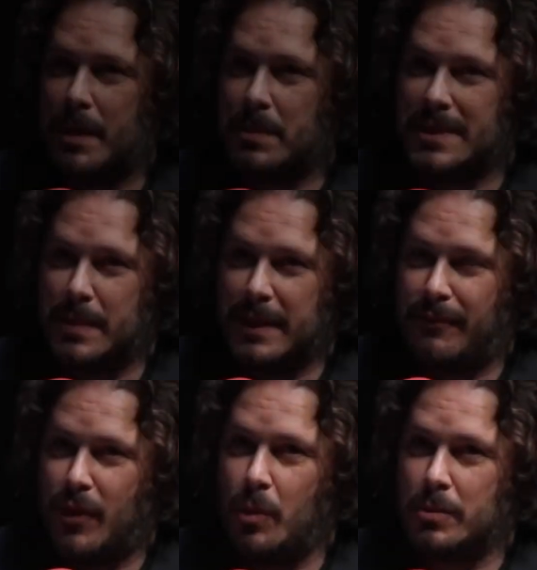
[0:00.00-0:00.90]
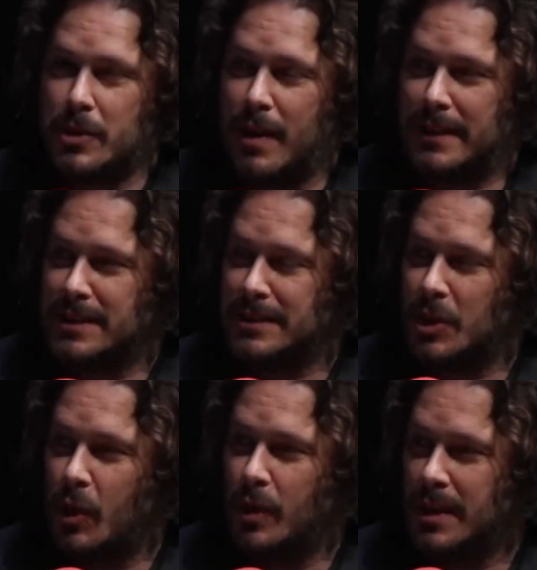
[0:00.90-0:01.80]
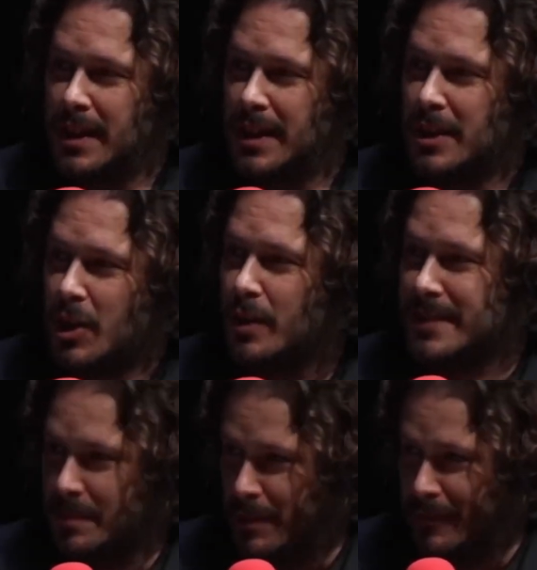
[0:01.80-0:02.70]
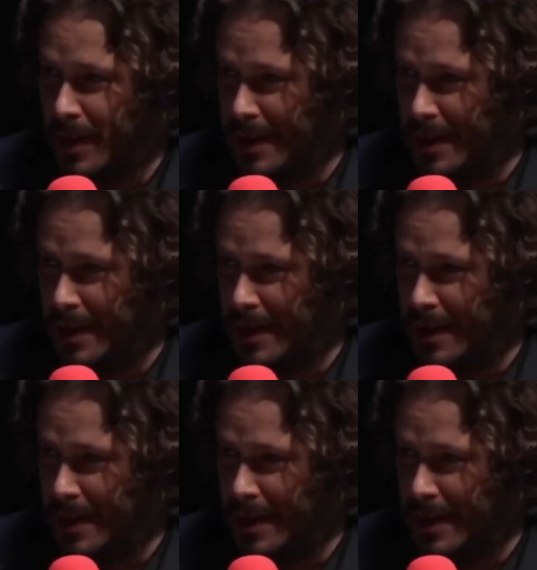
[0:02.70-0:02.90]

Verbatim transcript: want people to be film directors, not content